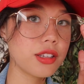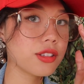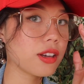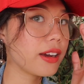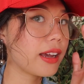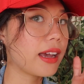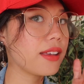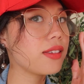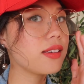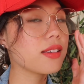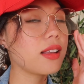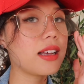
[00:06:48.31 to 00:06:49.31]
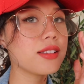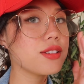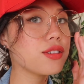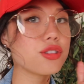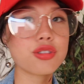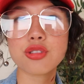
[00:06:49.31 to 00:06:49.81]
Sorry guys, these
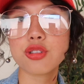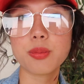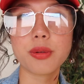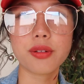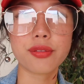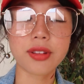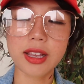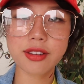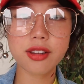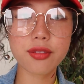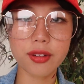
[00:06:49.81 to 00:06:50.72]
glasses are super reflective